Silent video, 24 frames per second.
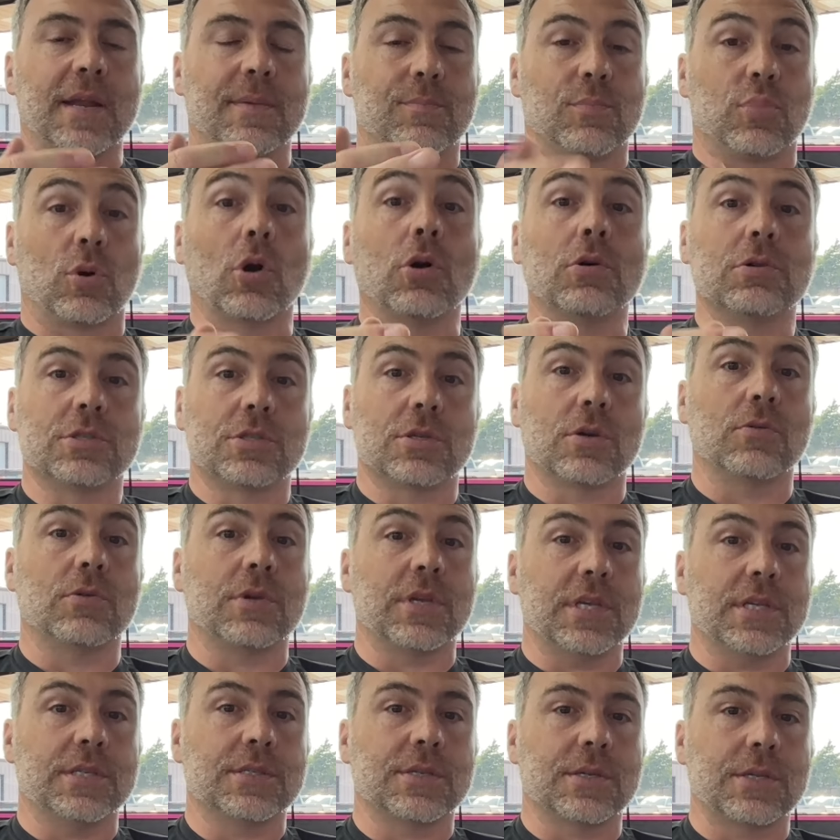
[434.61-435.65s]
it broke so
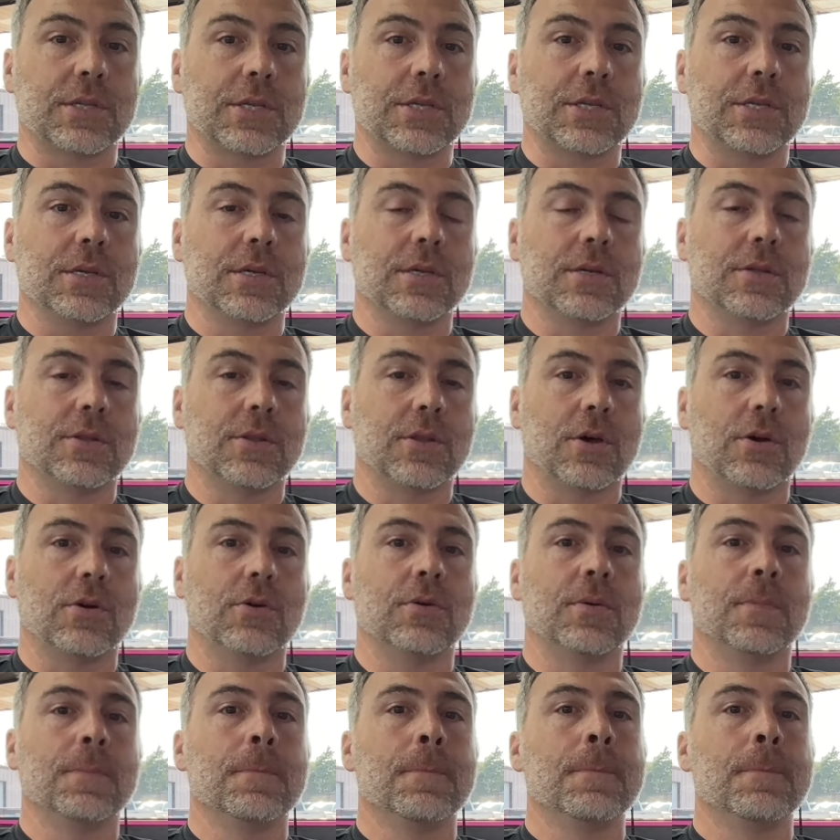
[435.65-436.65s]
easily though.